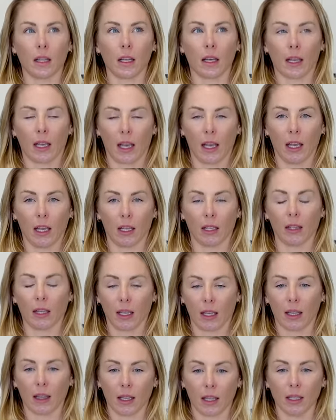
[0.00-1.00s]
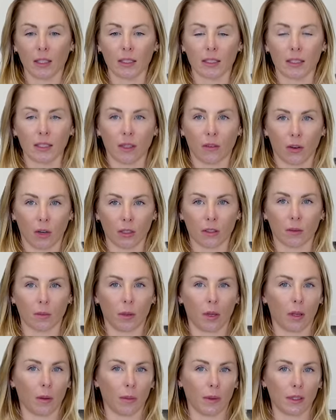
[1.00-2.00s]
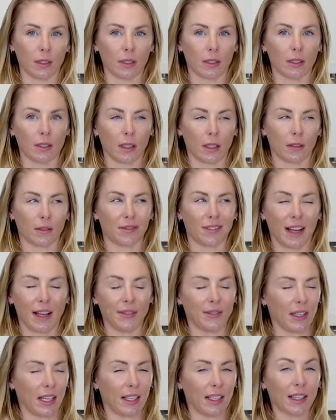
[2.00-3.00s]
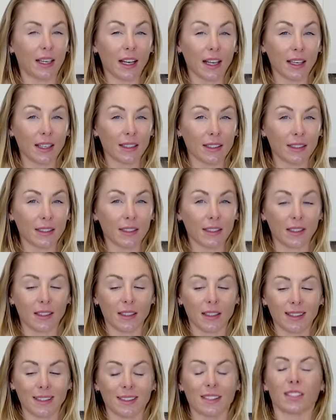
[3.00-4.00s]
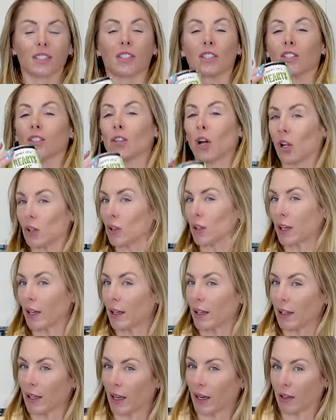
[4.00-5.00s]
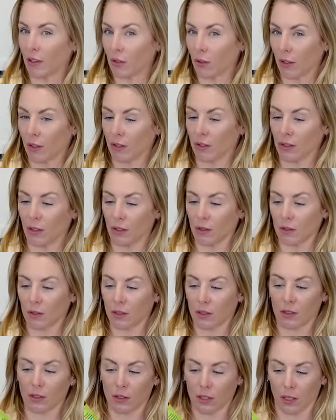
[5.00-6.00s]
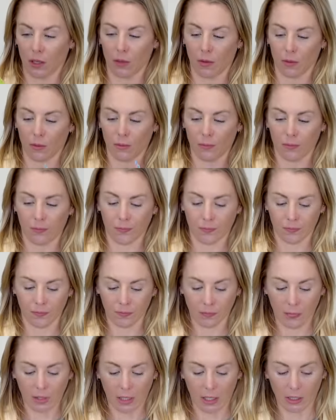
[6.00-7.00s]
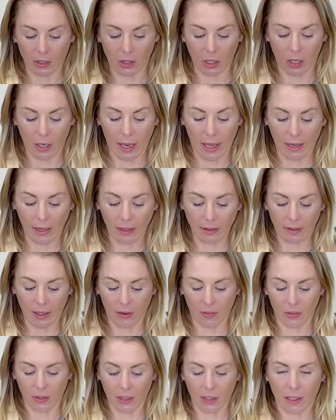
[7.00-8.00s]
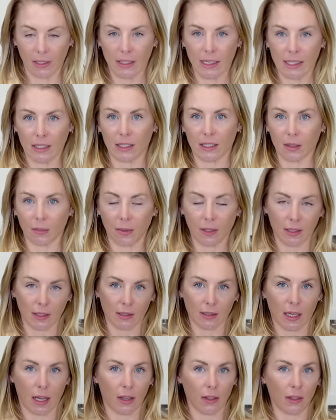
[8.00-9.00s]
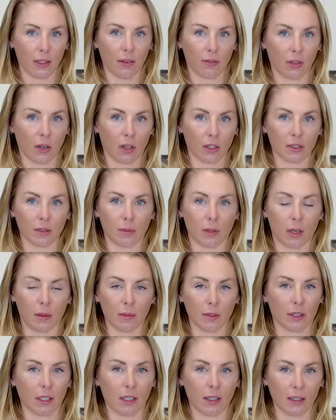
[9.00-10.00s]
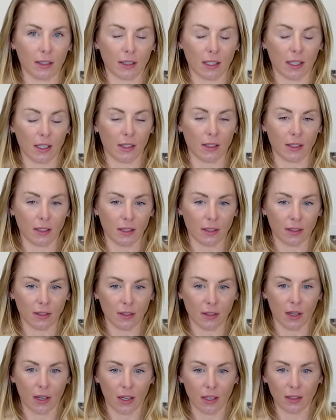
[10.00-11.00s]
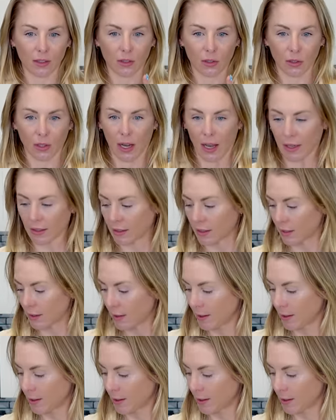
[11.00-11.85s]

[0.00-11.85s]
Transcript: a can like this of hearts of palm is like five ninety-nine. This is a dollar ninety-nine at Trader Joe's. So it's good. And it definitely needs to be in the salad. If the hearts of palm is not in the salad, it is not correct.